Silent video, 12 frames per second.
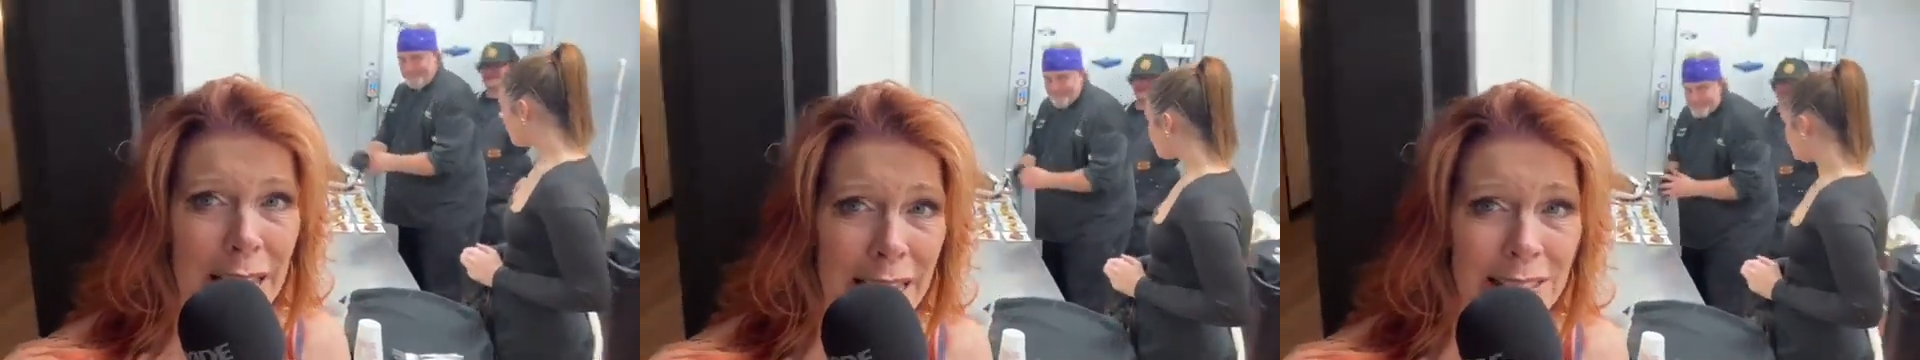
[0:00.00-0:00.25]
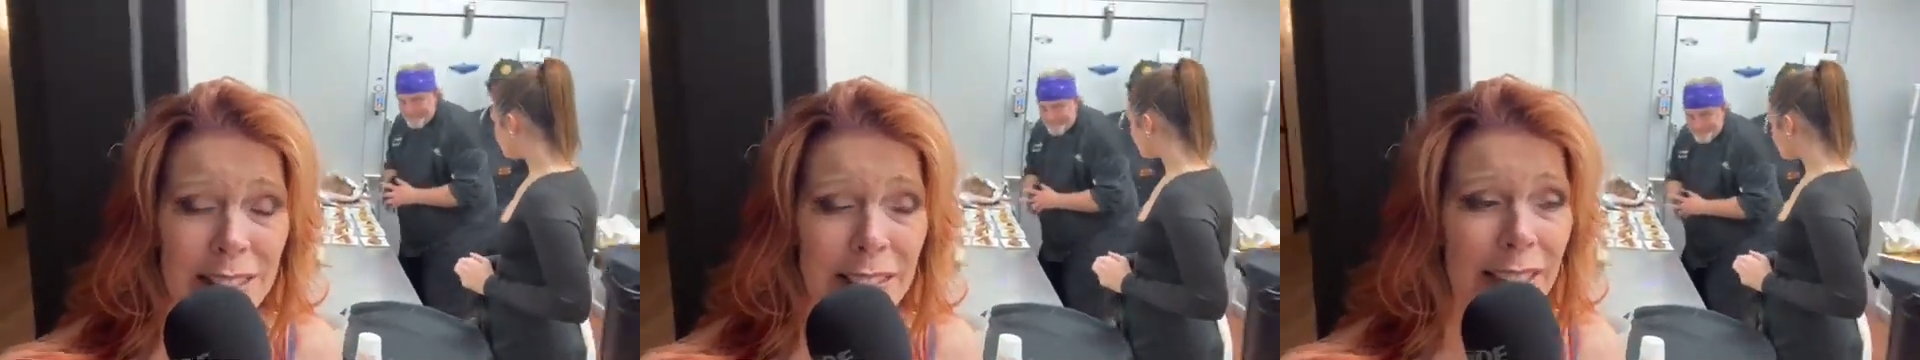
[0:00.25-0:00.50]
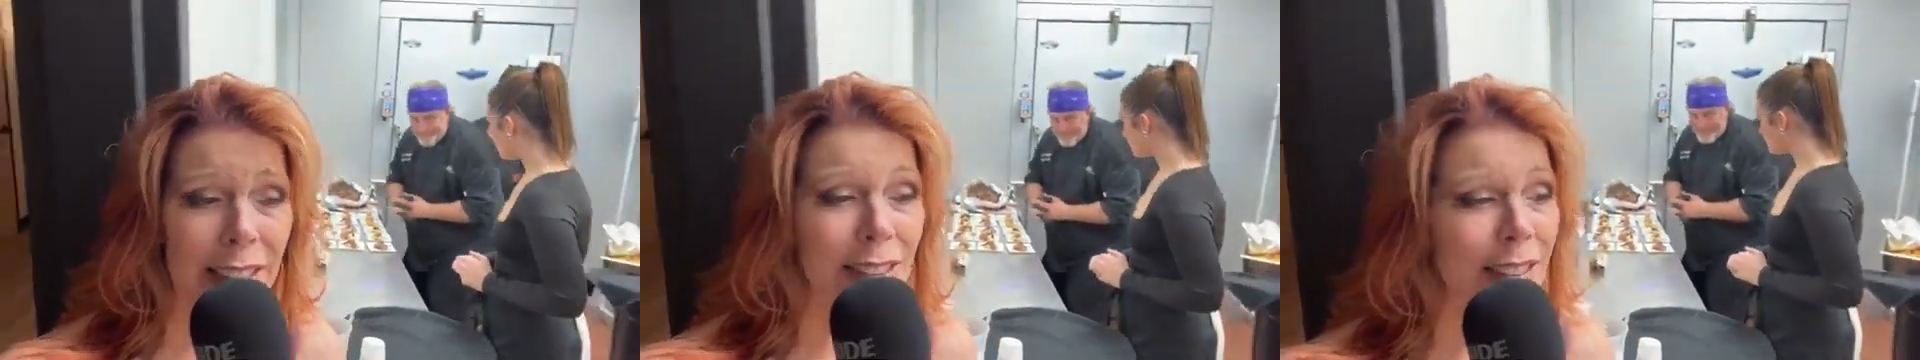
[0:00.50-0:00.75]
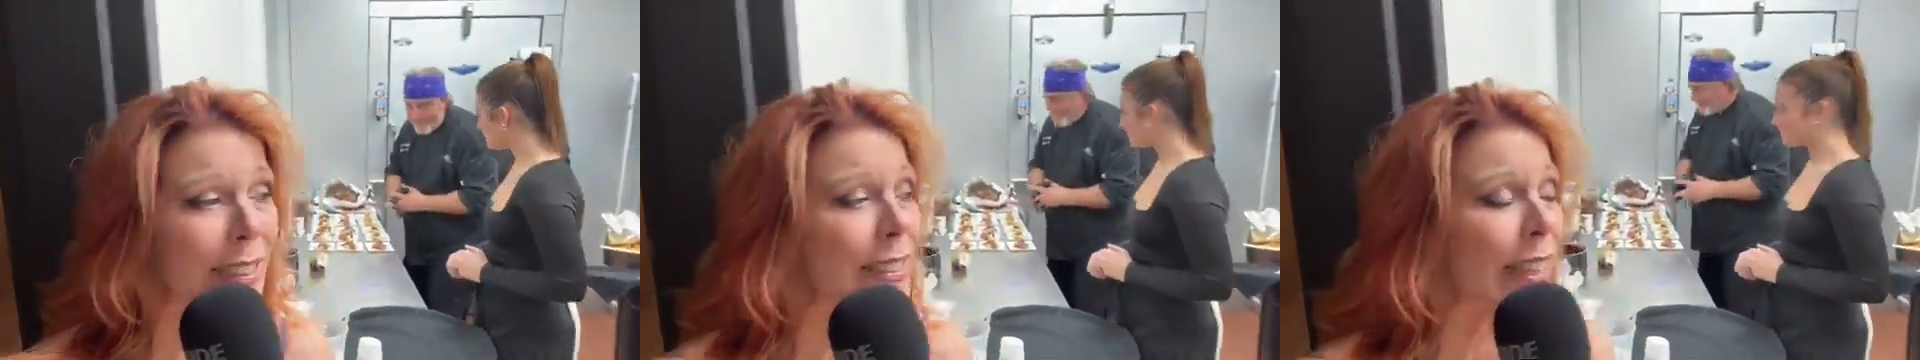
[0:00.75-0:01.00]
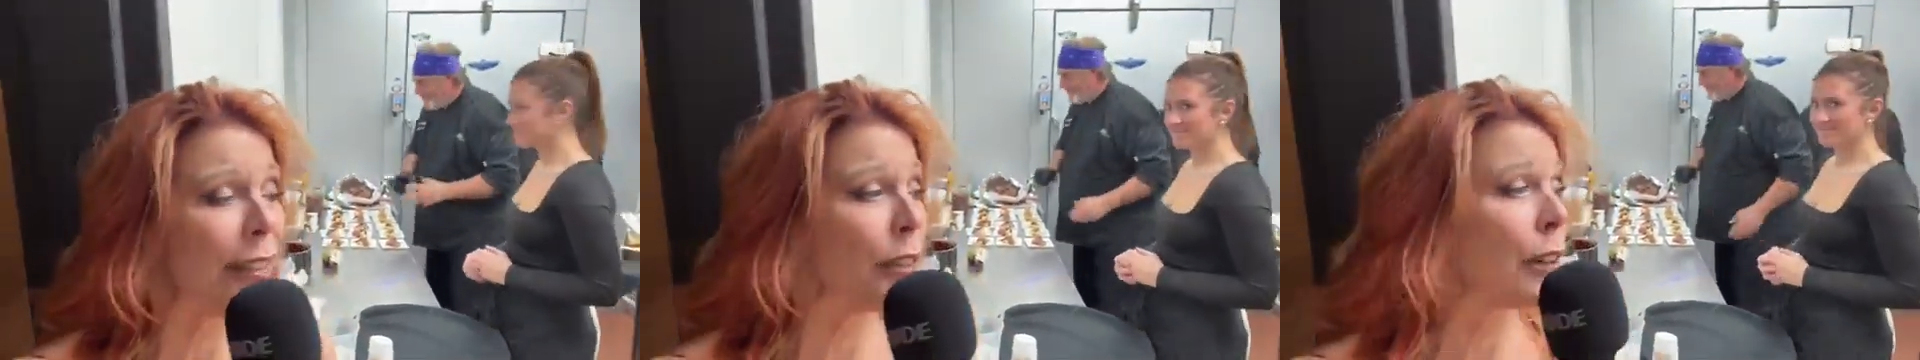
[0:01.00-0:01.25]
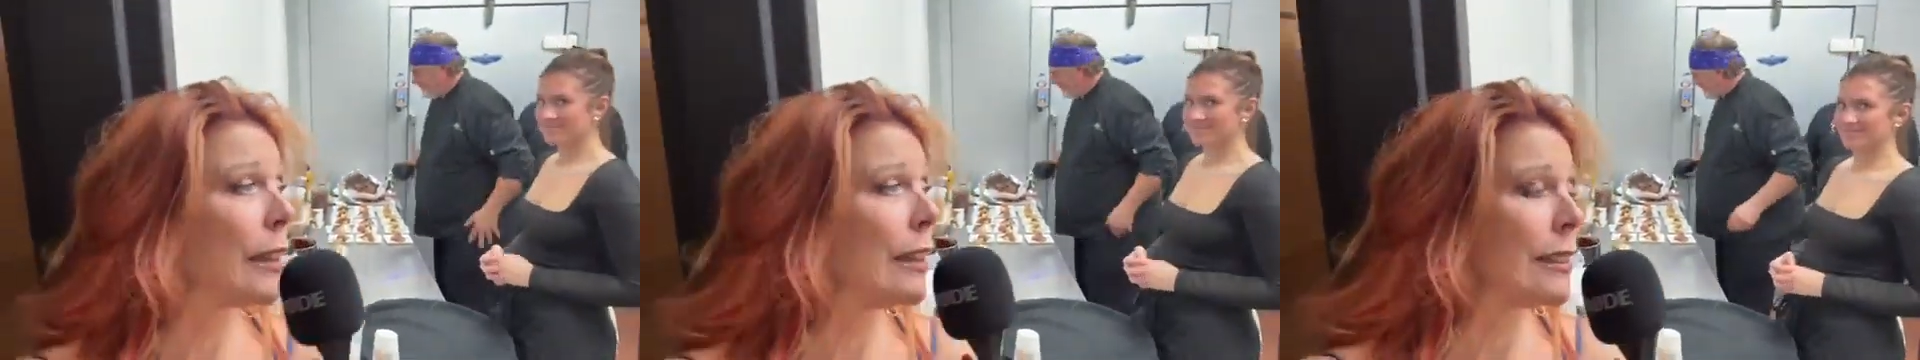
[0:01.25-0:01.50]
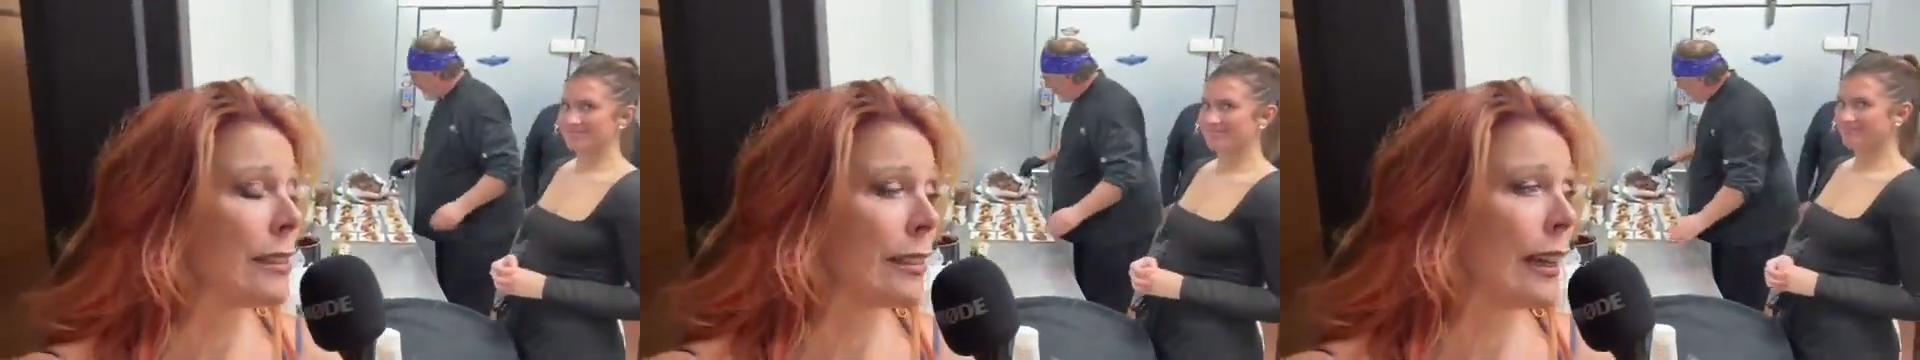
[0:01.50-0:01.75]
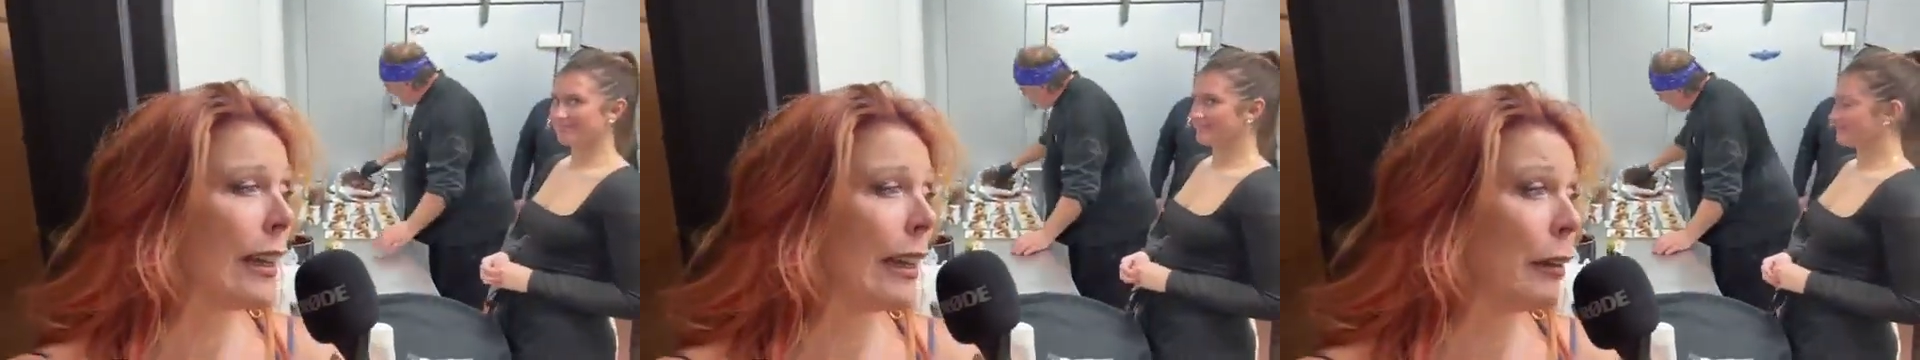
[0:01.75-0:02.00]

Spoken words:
His latest endeavor it's